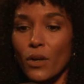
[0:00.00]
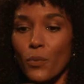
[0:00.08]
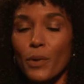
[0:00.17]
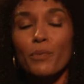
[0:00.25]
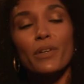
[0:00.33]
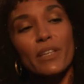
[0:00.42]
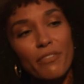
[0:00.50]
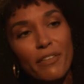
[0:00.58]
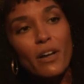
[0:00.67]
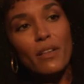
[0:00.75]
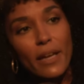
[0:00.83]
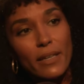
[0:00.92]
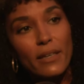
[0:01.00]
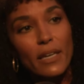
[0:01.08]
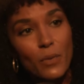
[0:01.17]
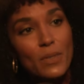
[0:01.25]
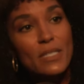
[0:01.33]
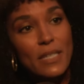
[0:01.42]
we really felt like
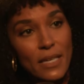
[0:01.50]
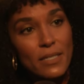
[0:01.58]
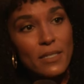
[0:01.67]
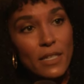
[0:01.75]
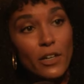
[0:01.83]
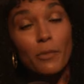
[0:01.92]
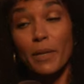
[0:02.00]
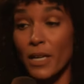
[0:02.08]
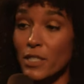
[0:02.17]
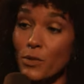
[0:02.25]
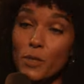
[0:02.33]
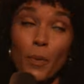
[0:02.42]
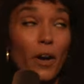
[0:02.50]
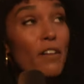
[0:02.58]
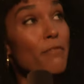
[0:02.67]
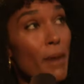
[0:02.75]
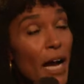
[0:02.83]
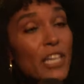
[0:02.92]
it was necessary, because it was part
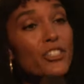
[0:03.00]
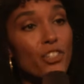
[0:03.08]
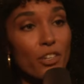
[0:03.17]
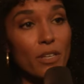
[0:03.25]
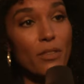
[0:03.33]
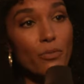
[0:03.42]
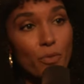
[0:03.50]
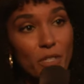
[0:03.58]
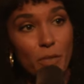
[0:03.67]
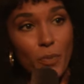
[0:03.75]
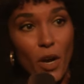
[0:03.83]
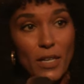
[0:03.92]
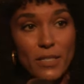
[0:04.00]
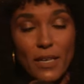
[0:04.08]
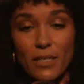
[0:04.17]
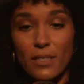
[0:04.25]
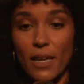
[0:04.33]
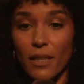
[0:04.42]
of my journey through this
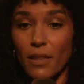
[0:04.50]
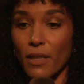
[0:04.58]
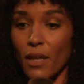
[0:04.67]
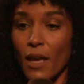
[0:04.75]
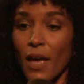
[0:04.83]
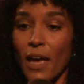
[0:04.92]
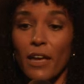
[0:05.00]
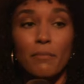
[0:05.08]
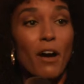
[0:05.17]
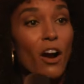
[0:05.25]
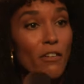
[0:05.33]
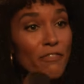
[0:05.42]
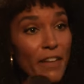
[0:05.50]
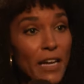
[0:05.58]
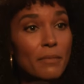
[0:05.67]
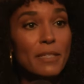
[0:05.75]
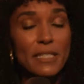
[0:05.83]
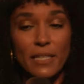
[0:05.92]
process and our
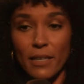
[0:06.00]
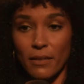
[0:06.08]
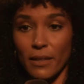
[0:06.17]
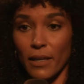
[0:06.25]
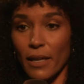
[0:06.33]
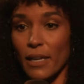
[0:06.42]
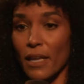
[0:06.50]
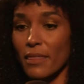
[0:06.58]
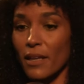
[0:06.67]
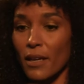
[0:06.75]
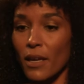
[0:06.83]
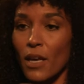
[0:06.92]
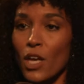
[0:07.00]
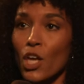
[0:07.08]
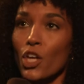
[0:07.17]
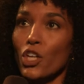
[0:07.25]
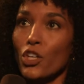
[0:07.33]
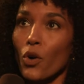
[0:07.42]
family's healing. And I think,
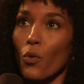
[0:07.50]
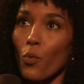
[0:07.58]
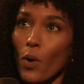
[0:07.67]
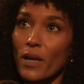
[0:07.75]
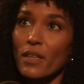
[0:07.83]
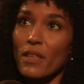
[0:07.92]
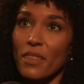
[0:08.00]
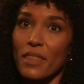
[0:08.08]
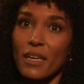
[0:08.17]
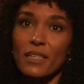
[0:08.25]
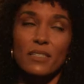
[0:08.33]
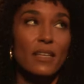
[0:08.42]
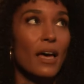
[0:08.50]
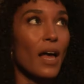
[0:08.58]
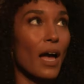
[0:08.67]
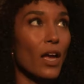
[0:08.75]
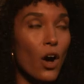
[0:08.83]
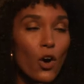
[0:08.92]
you know, one of the things that
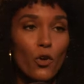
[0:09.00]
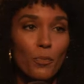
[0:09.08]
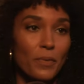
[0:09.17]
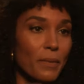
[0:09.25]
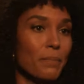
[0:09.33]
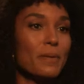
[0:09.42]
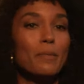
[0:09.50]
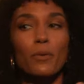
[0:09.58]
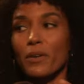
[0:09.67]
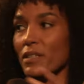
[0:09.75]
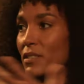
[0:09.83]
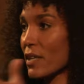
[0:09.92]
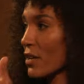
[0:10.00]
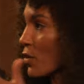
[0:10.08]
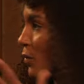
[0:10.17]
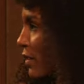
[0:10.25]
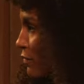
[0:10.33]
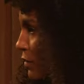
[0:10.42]
I hope people can take
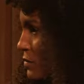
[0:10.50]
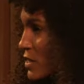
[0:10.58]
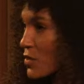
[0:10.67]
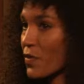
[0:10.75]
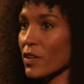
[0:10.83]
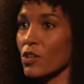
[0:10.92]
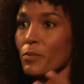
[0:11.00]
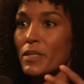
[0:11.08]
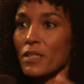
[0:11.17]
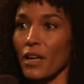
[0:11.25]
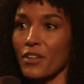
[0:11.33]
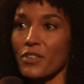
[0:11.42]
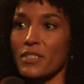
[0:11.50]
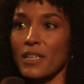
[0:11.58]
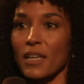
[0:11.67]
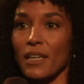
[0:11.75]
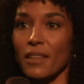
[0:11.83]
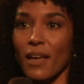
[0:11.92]
away from this film is
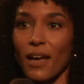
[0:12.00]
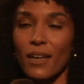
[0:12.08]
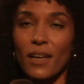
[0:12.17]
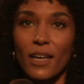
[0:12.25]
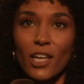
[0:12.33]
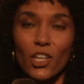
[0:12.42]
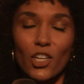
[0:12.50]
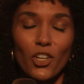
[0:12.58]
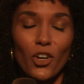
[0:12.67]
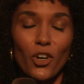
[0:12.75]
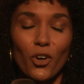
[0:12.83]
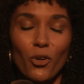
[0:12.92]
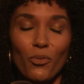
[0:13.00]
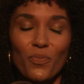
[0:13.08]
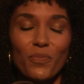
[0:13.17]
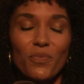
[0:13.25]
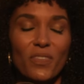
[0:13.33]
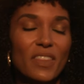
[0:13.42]
understanding that, you know,
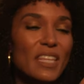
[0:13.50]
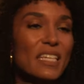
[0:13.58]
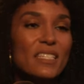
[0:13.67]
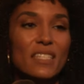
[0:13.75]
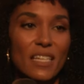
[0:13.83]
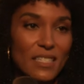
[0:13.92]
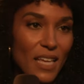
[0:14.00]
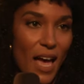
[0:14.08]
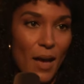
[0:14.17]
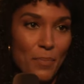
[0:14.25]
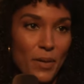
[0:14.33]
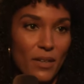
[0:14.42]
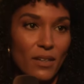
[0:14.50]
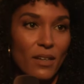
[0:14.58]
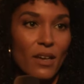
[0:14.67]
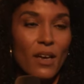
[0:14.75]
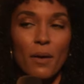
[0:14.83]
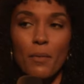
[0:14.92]
these things happen,
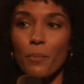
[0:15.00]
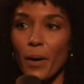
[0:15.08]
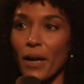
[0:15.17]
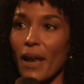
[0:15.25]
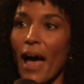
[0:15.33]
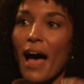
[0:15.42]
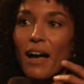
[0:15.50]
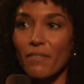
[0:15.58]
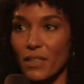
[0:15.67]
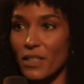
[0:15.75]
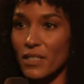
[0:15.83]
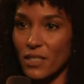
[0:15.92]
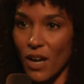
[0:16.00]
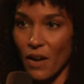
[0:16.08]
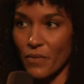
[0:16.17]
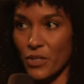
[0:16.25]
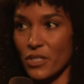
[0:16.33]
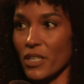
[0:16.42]
but having these
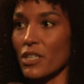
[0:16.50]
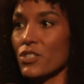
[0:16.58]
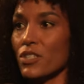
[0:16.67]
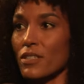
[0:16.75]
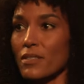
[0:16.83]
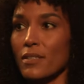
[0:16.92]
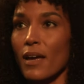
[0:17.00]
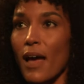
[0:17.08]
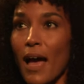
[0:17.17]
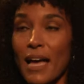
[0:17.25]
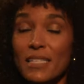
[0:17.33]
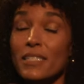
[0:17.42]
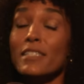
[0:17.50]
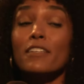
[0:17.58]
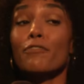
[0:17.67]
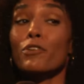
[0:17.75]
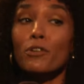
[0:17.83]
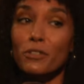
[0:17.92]
conversations, as
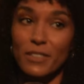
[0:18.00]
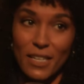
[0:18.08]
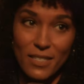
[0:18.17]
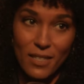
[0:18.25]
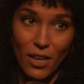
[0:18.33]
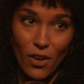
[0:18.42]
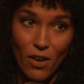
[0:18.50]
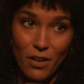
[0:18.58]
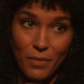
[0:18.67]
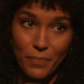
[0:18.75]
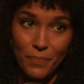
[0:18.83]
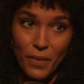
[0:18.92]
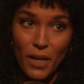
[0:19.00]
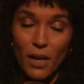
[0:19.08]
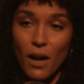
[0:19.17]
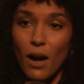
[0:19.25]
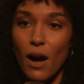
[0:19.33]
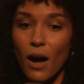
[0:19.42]
difficult as they are,
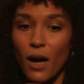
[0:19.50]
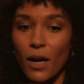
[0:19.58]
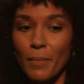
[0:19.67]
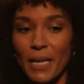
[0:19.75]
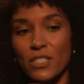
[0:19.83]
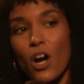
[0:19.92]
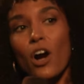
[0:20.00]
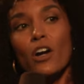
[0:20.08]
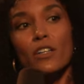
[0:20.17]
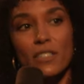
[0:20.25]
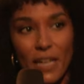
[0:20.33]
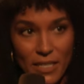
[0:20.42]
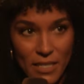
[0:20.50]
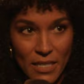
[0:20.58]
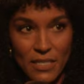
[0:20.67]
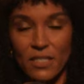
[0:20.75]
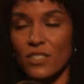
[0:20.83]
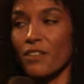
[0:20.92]
as hard as it
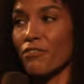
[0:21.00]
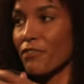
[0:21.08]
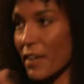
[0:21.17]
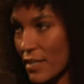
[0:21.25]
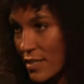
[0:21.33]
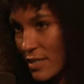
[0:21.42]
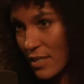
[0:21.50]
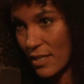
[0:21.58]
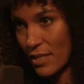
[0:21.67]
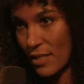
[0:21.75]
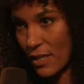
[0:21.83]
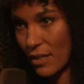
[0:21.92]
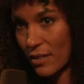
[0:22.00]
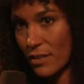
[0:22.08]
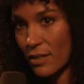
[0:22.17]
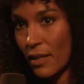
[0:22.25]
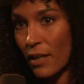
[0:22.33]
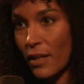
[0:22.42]
is to face these
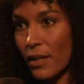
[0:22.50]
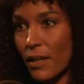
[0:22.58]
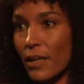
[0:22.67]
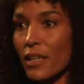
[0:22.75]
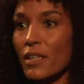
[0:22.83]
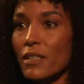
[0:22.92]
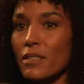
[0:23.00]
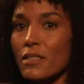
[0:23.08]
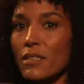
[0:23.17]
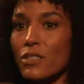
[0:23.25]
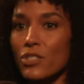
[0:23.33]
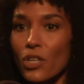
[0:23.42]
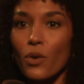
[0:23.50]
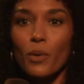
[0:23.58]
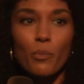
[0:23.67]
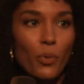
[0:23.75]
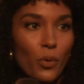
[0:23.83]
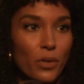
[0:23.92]
things, it is so
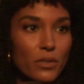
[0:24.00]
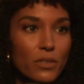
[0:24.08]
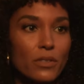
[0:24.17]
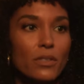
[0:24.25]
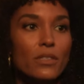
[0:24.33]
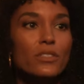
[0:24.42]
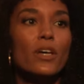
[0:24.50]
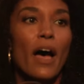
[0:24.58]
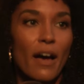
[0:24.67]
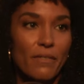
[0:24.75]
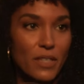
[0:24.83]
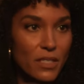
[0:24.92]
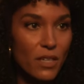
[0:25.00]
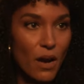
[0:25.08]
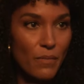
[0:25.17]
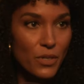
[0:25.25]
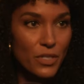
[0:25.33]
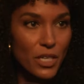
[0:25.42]
important to have these
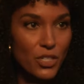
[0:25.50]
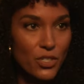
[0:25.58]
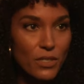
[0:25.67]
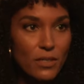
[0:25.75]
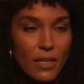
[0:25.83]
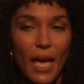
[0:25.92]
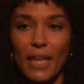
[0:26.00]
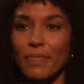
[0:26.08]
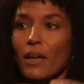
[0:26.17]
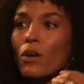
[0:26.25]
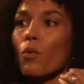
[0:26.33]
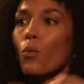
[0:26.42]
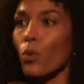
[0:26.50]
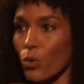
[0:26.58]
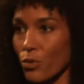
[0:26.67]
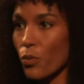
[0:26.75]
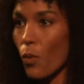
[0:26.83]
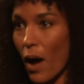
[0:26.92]
conversations, and they're
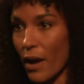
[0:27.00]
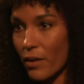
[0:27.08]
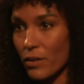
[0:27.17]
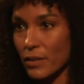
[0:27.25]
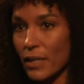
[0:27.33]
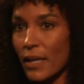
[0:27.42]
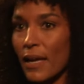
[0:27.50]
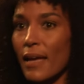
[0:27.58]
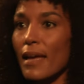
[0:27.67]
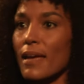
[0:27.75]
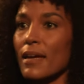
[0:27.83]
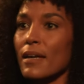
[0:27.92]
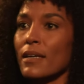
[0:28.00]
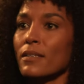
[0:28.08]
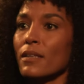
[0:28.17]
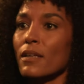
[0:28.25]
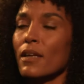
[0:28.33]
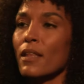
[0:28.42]
worthwhile.
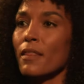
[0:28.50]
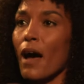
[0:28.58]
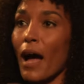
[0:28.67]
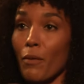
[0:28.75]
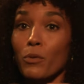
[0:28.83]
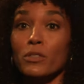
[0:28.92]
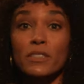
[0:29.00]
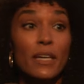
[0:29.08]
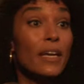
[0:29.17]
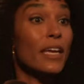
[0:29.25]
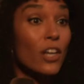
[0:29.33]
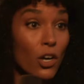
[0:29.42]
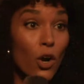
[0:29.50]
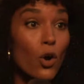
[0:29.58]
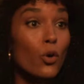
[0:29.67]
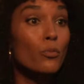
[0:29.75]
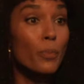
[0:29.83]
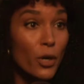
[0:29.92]
And I will say, in our
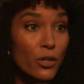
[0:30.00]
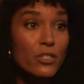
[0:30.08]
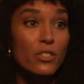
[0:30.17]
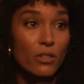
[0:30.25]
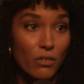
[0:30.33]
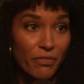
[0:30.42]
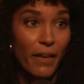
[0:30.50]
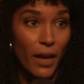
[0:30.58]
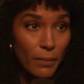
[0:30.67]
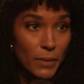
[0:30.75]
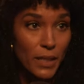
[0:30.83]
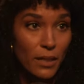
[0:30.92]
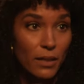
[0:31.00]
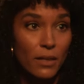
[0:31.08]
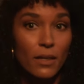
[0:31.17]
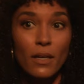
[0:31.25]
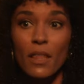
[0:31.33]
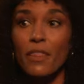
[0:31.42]
own personal family,
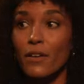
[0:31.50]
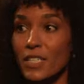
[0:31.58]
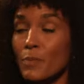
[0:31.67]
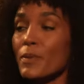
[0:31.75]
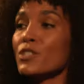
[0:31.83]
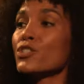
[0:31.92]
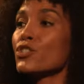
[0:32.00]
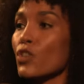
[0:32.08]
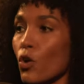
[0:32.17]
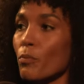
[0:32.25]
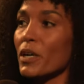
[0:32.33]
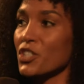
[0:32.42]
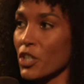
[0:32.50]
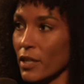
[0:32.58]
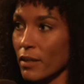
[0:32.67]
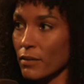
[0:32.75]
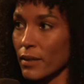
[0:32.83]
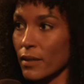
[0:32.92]
there has been so much
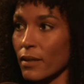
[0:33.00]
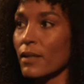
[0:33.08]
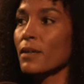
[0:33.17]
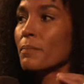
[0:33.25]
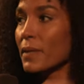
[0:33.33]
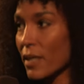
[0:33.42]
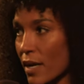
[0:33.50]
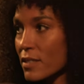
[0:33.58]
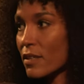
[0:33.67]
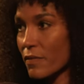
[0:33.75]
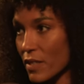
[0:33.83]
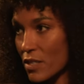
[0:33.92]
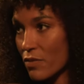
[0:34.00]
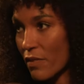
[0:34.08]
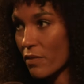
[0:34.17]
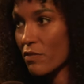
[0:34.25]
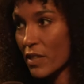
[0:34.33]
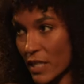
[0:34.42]
healing because of
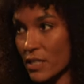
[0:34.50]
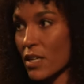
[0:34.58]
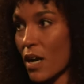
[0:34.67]
these